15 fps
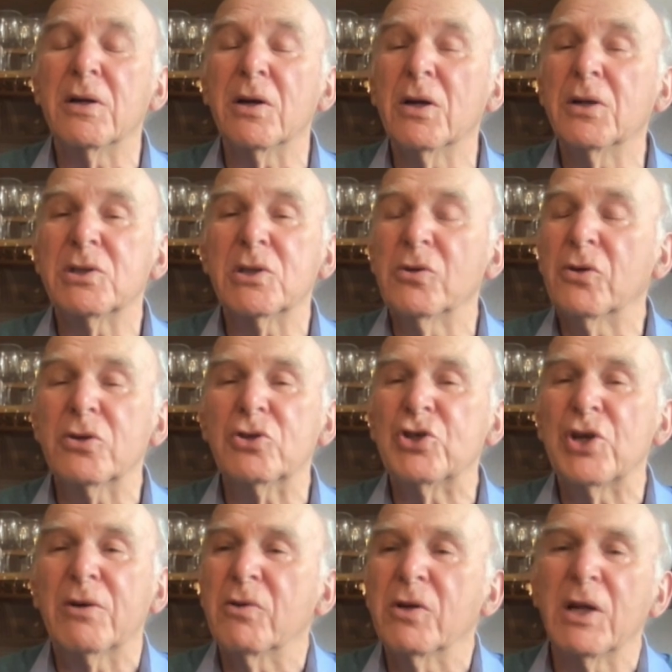until the
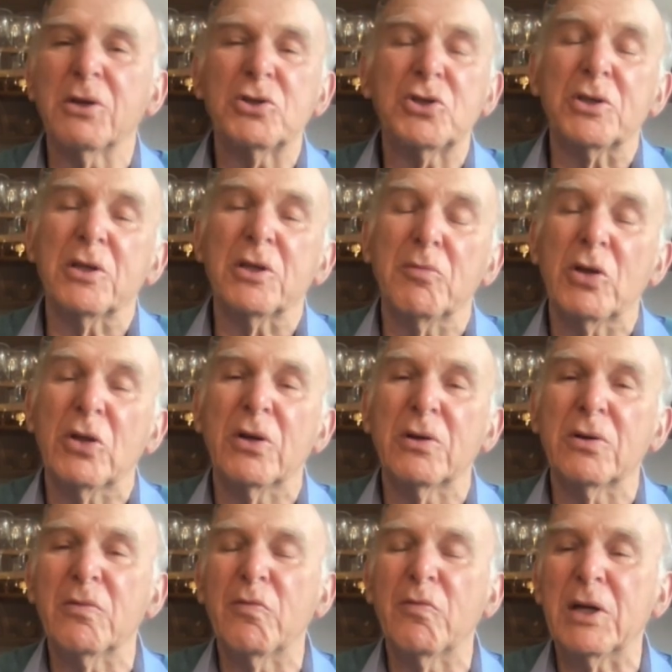general election, I mean,
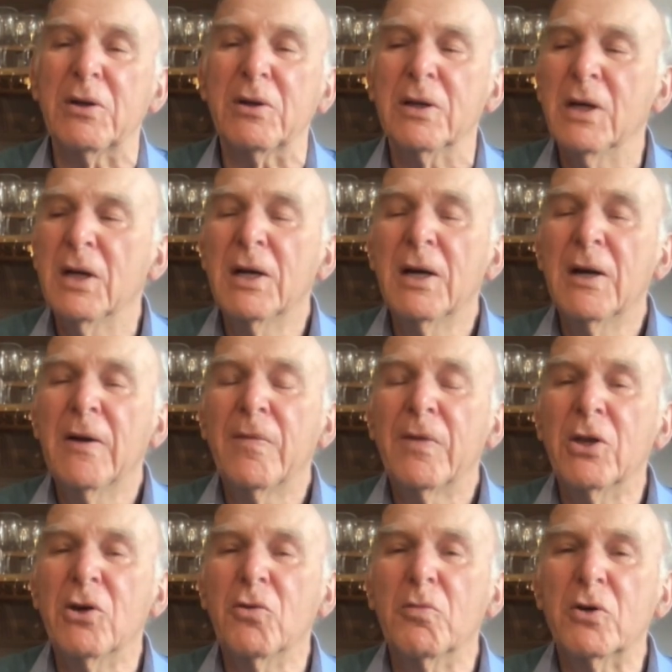there have been
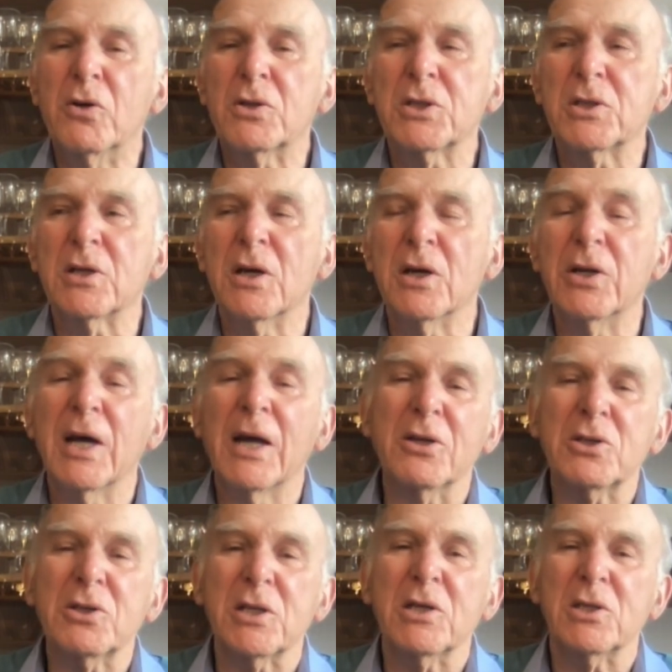numerous
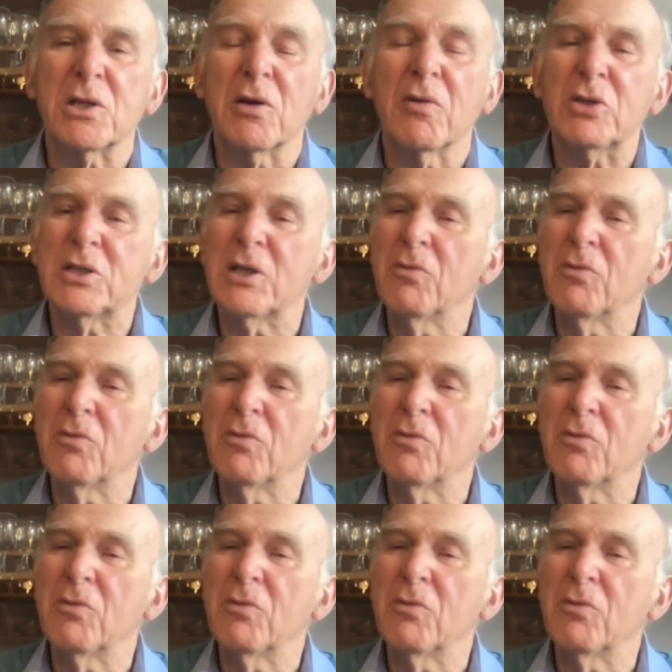analyses of it.